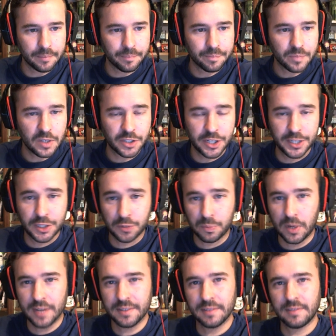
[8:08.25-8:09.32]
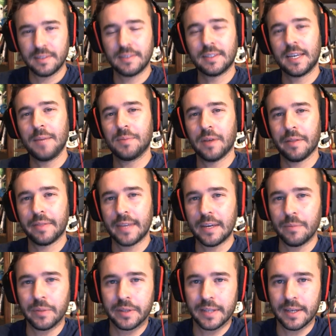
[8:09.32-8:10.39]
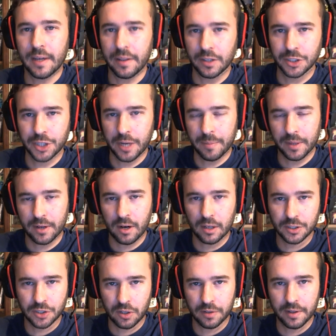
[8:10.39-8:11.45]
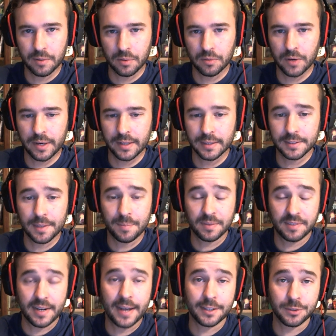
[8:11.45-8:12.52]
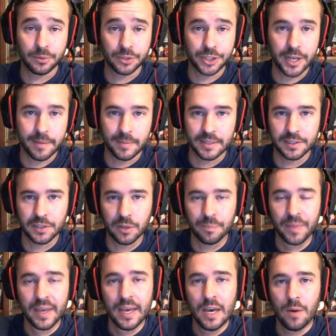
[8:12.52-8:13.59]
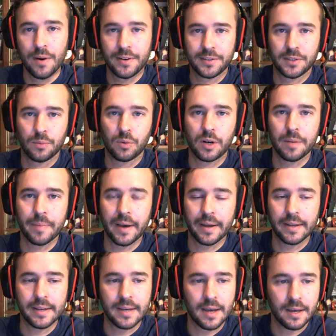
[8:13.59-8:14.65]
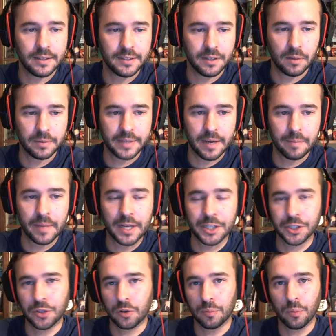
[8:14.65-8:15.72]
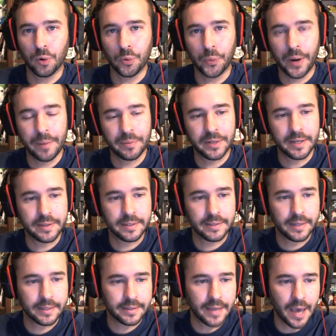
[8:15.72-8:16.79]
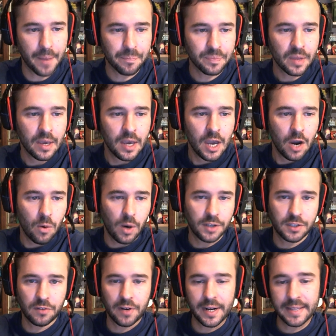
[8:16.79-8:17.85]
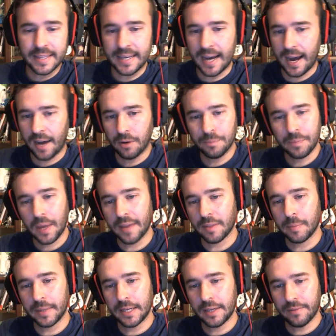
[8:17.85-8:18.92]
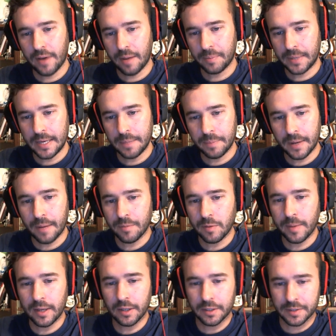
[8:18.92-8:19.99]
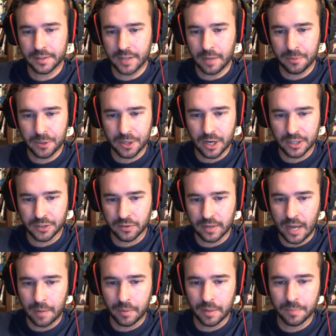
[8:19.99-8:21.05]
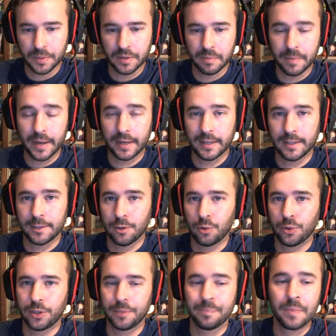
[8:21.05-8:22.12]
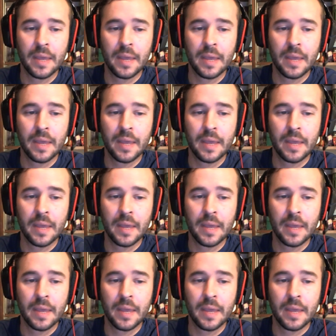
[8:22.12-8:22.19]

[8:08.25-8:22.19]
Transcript: Enchantress Presence. This keeps on theme with the other enchantment card draw that we're running, except it's an actual enchantment, so we don't have to worry about a damnation or a board wipe or anything like that. We're also running the Guile. At the beginning of upkeep, you may look at the top 3 cards of your library, put them back in any order.